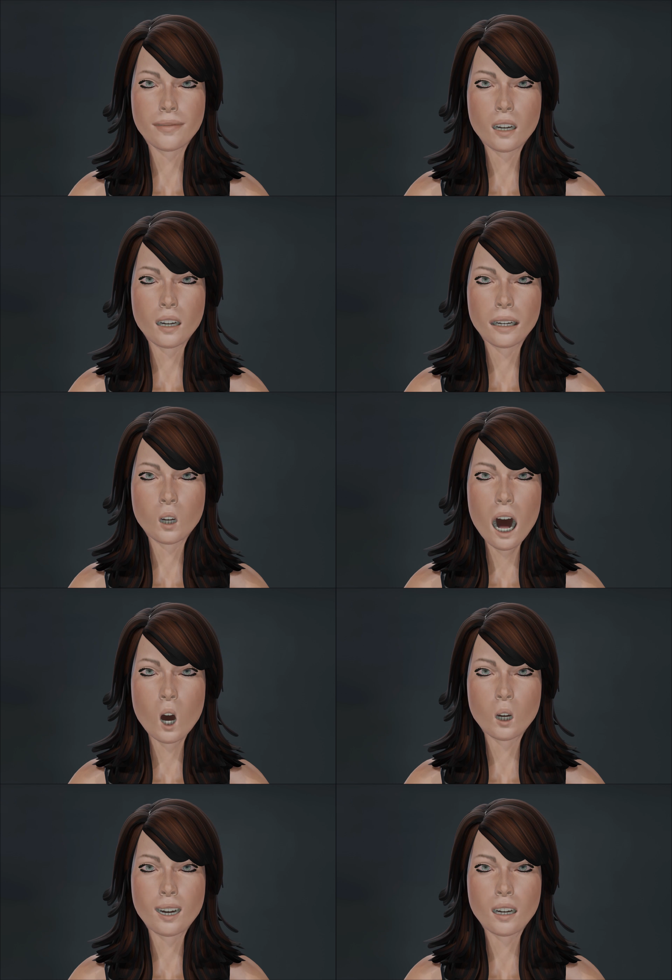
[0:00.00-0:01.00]
But if we
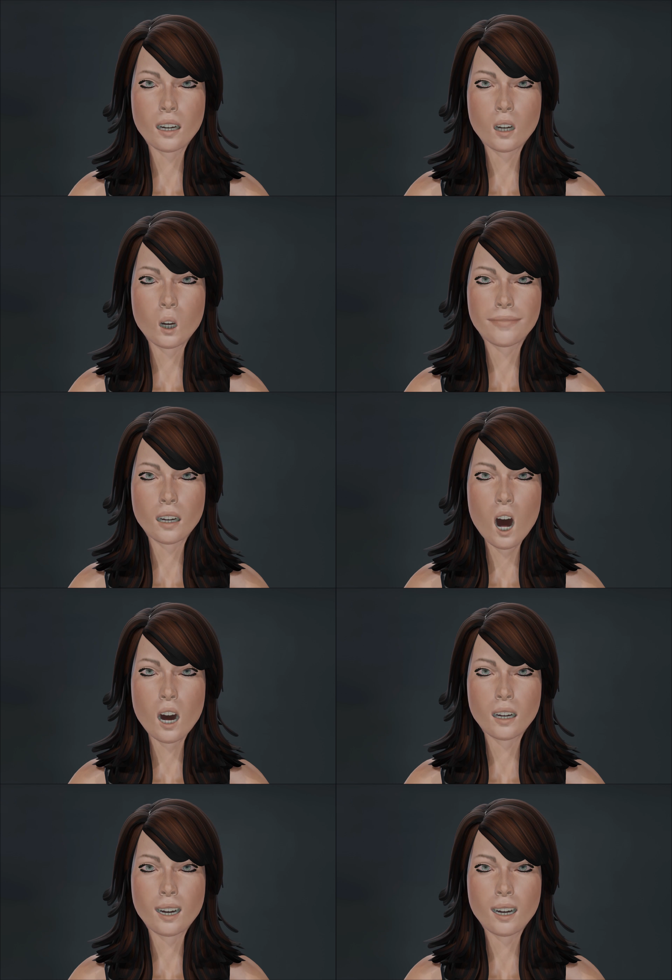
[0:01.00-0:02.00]
want to continue
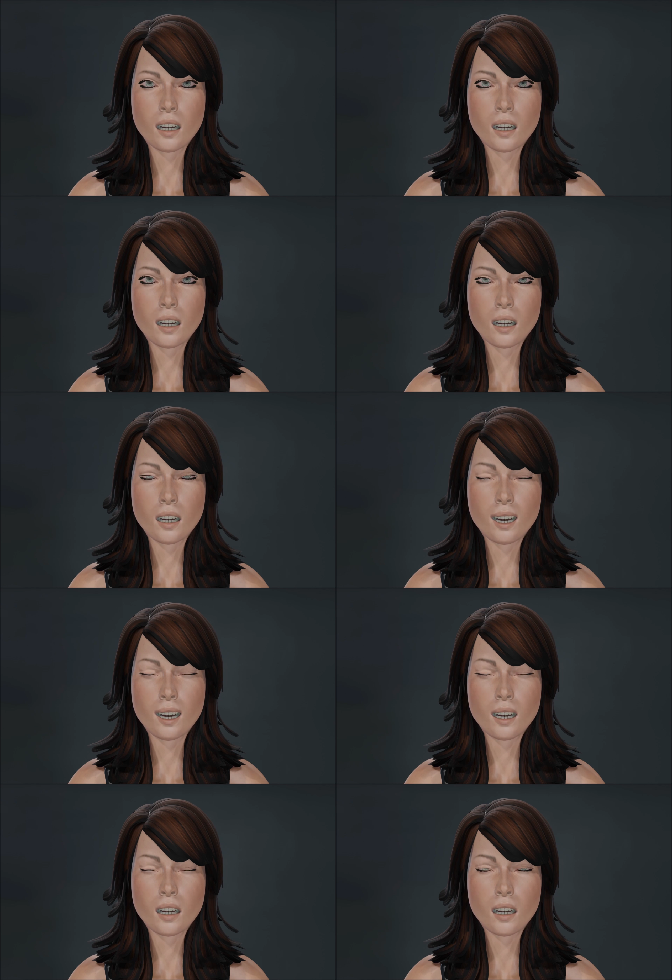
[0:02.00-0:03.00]
beyond the next 100
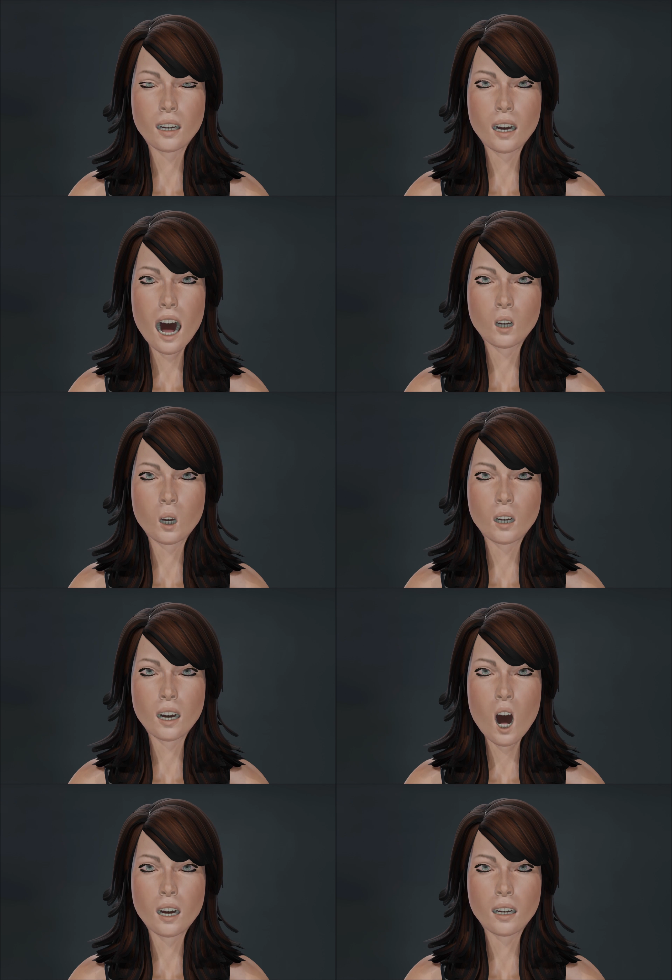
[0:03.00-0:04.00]
years, our
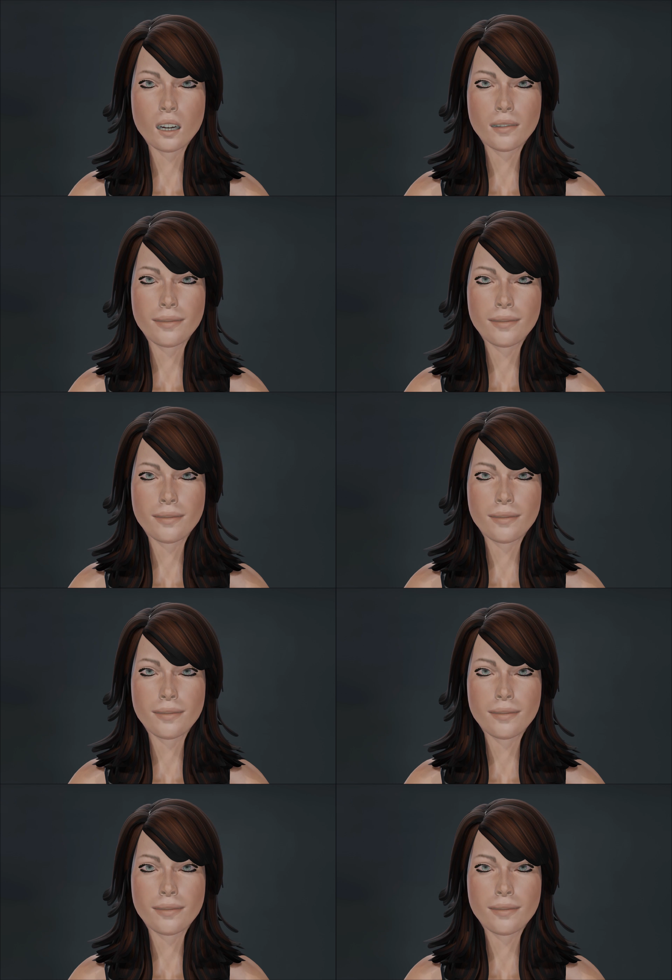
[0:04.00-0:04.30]
future is in